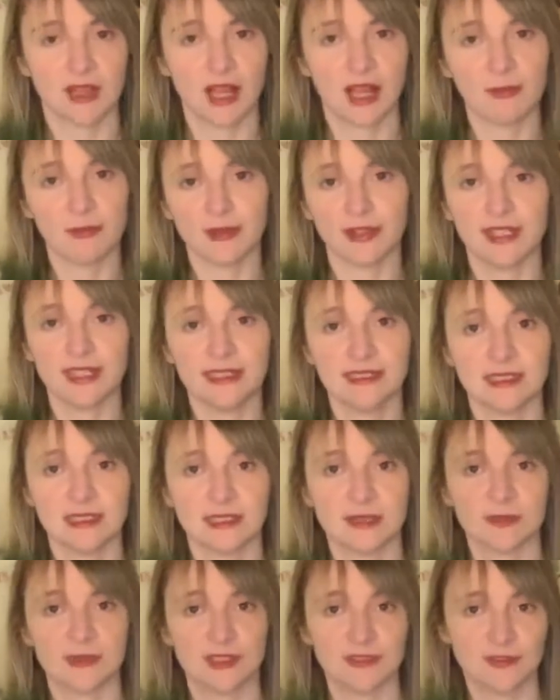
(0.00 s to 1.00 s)
operating
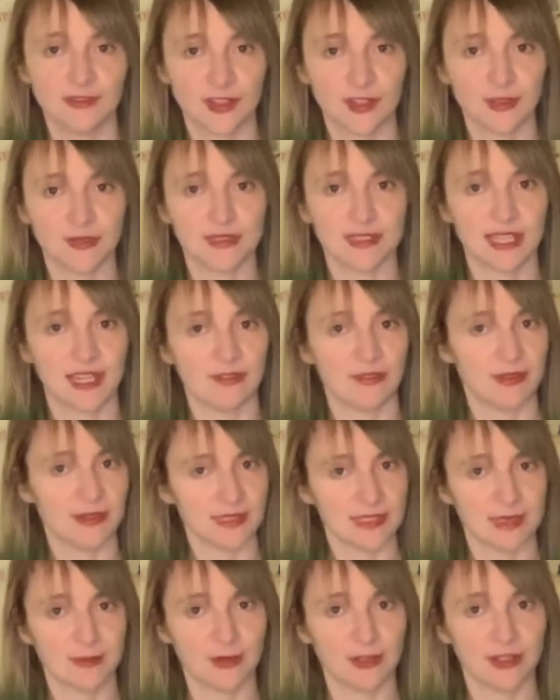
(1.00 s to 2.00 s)
systems and phones have
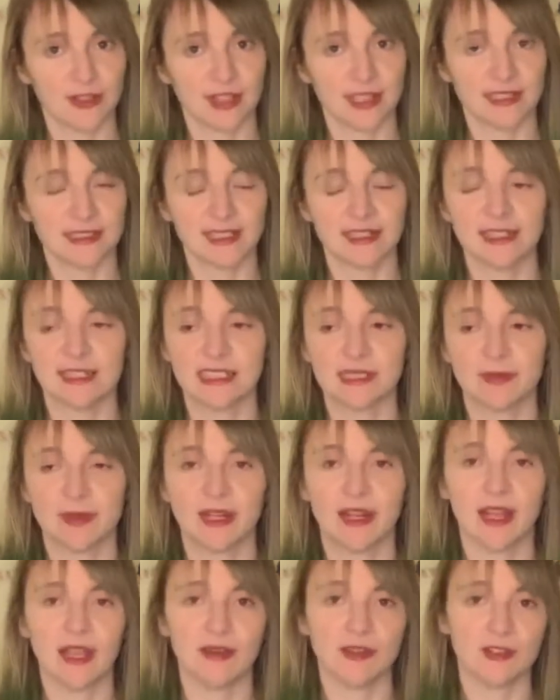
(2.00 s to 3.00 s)
similar things to this, but
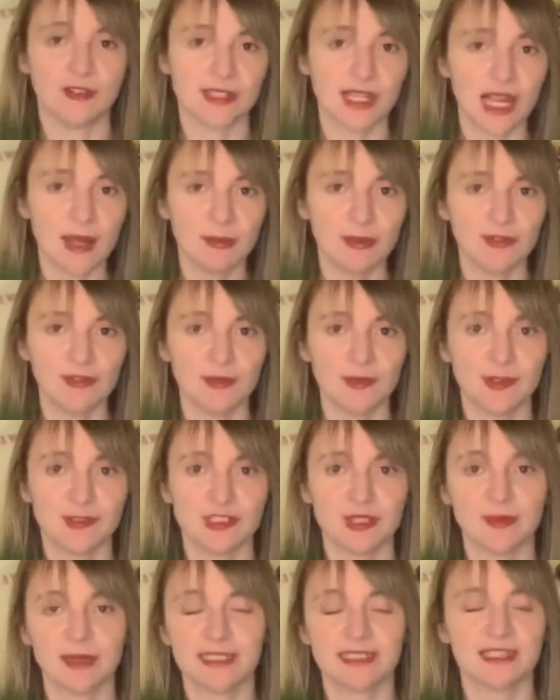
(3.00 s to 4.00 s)
I use Apple for
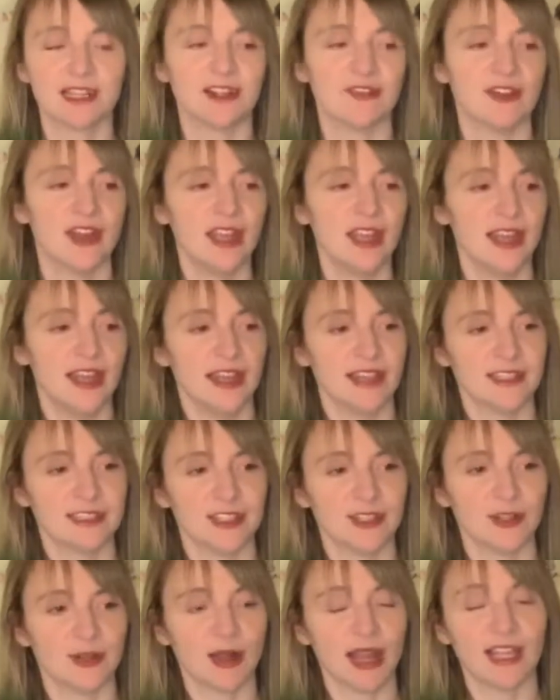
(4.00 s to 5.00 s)
most of my stuff.
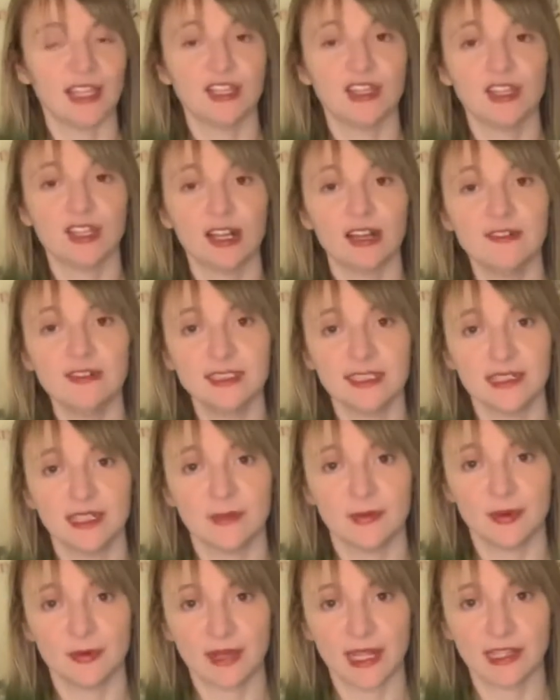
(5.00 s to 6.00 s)
So I love setting
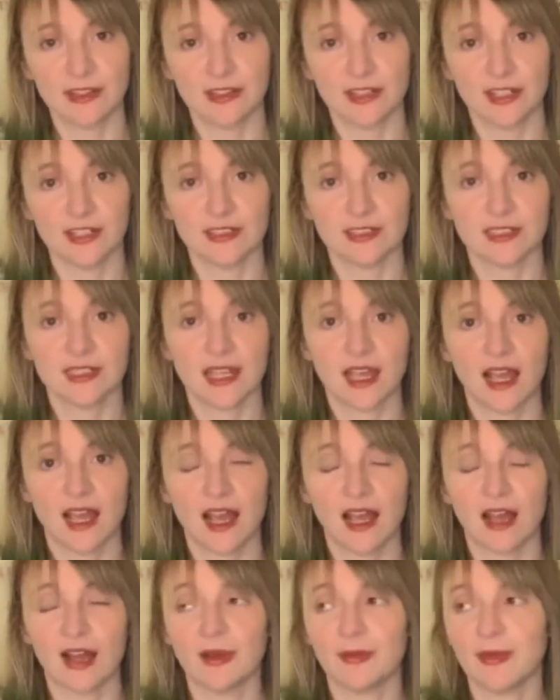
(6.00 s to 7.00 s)
up reminders.
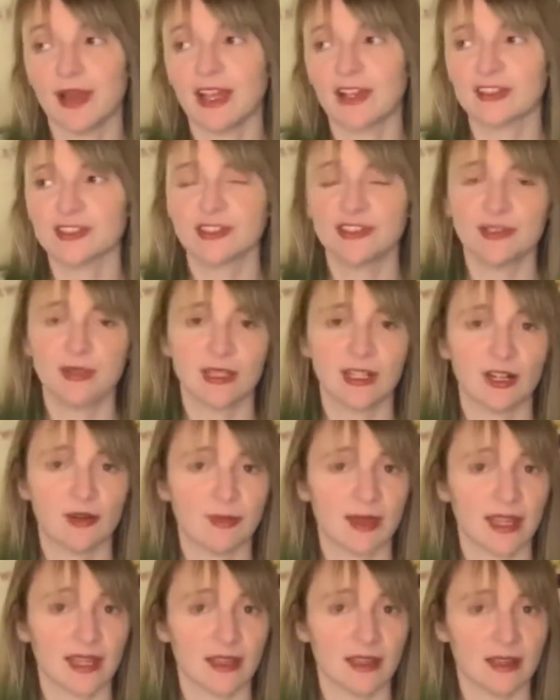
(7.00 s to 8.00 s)
I also do it on
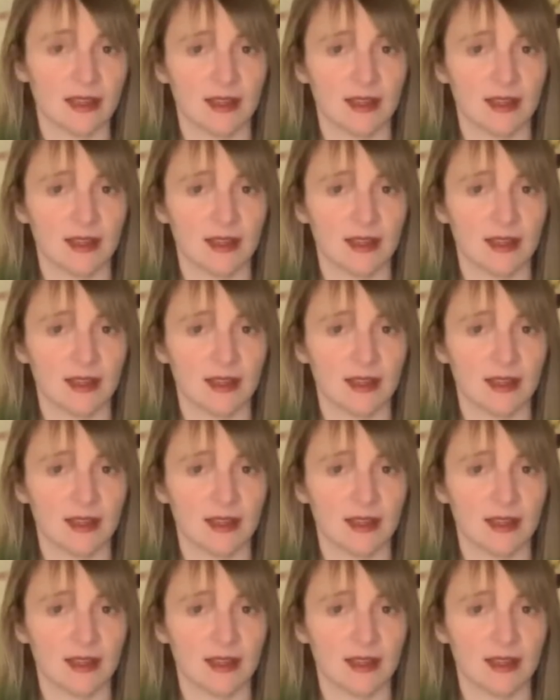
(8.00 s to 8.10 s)
my,